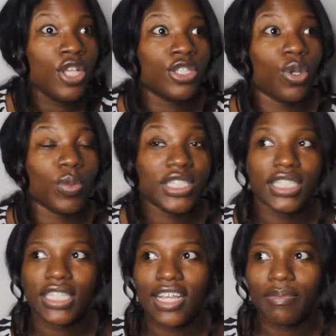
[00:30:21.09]
So when
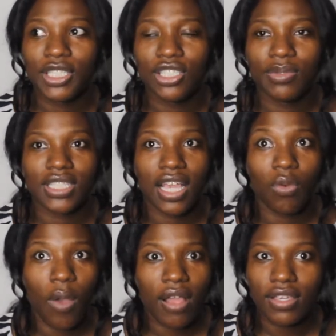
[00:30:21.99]
she checked me, she was
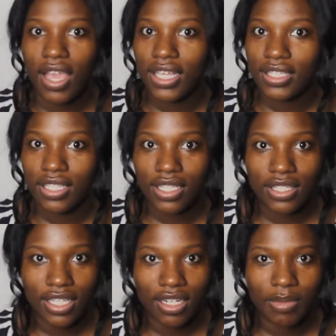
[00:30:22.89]
like, wow, you're at 6
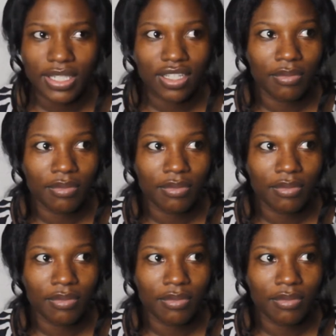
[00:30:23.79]
centimeters.